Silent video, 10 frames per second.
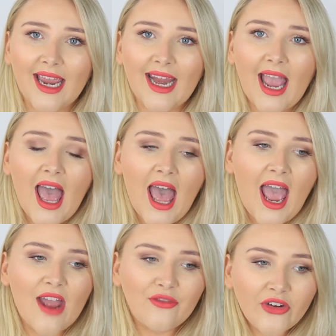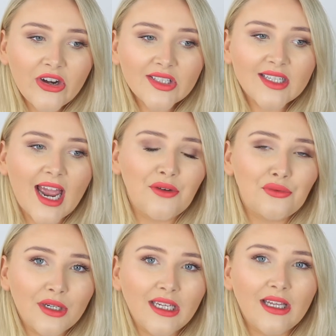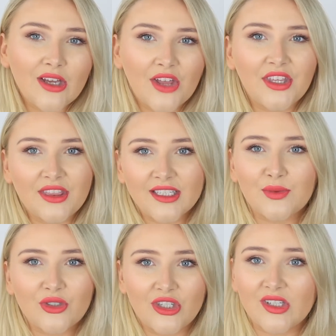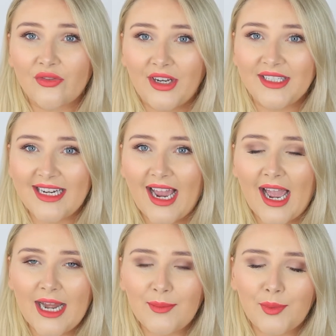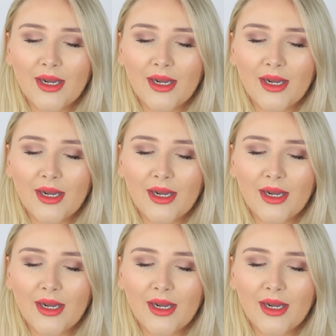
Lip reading: Like, at first, I really thought that this was just Fenty hype,